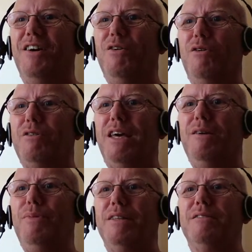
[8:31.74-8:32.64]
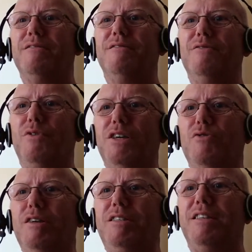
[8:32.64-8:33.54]
Oh, okay, Ben. What are
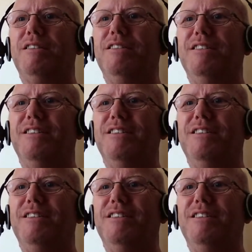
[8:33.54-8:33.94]
you eating?